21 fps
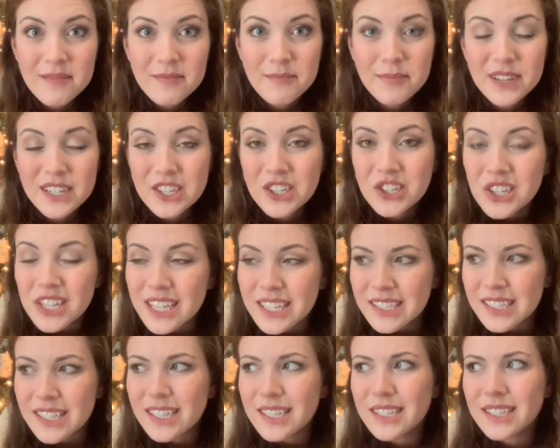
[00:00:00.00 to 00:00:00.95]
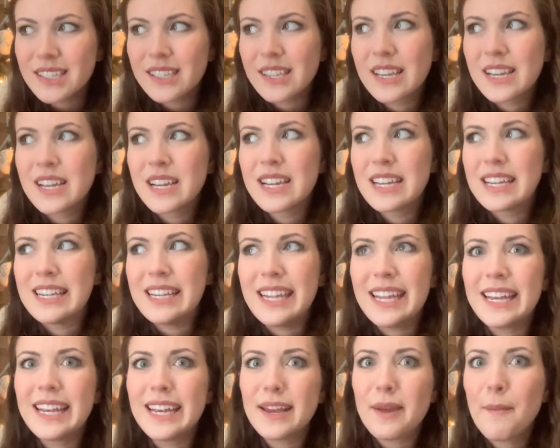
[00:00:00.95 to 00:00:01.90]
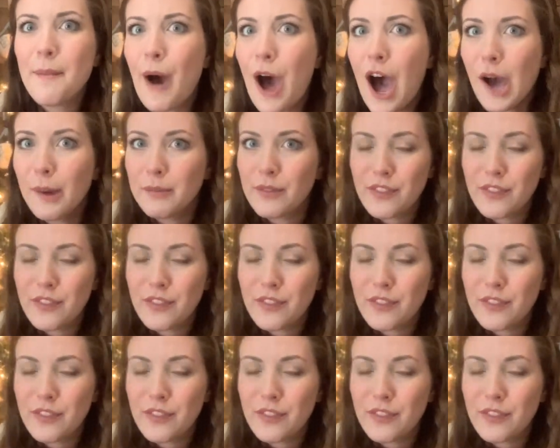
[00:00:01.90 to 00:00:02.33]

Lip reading: But Jesus needed a mom